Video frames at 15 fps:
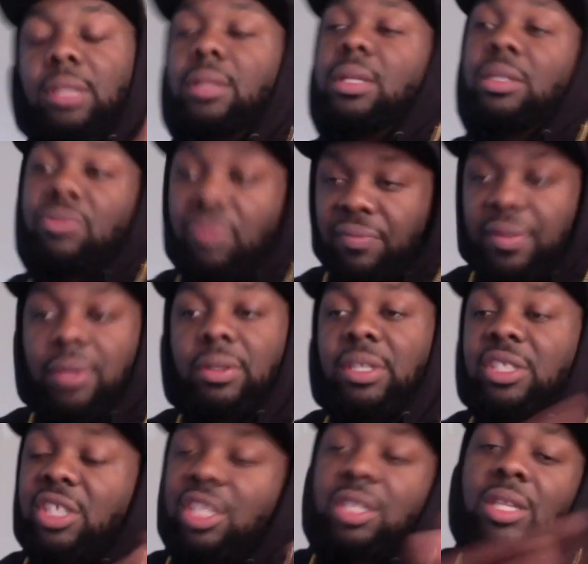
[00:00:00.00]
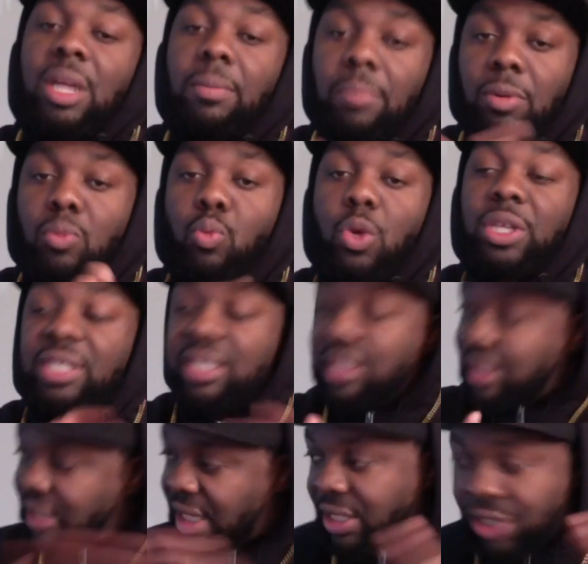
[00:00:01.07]
let's reveal this, the number 1
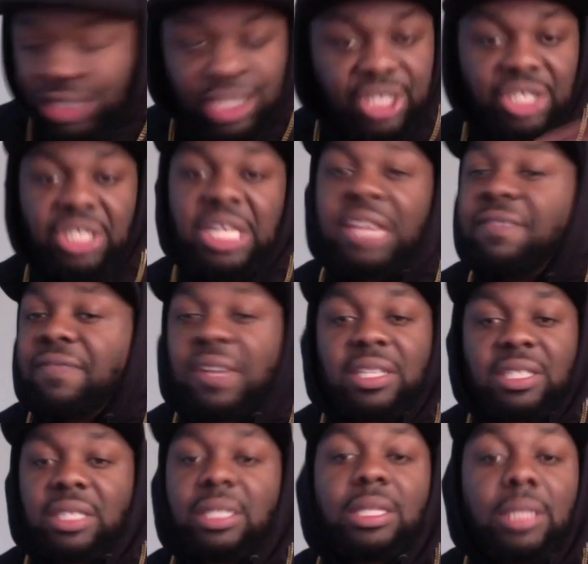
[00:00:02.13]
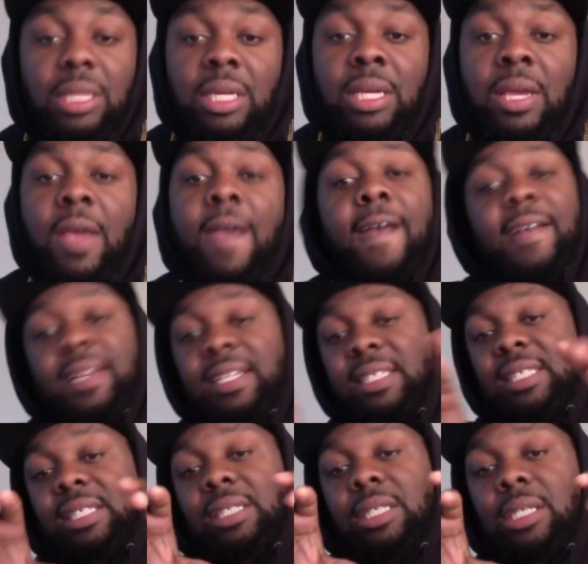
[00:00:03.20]
stingiest defense in the league, and this
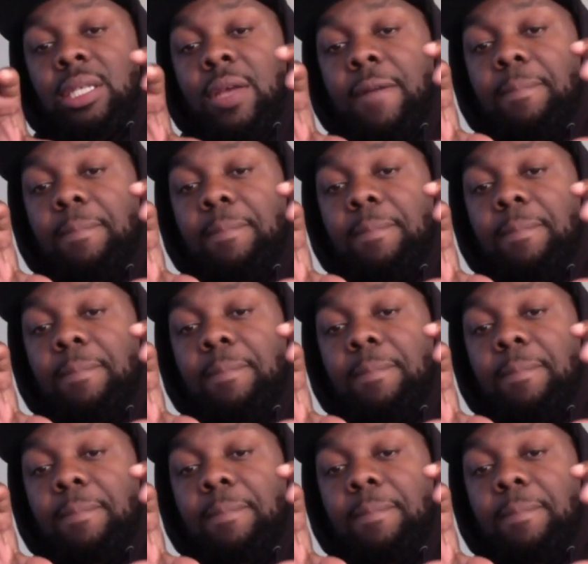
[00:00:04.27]
is just,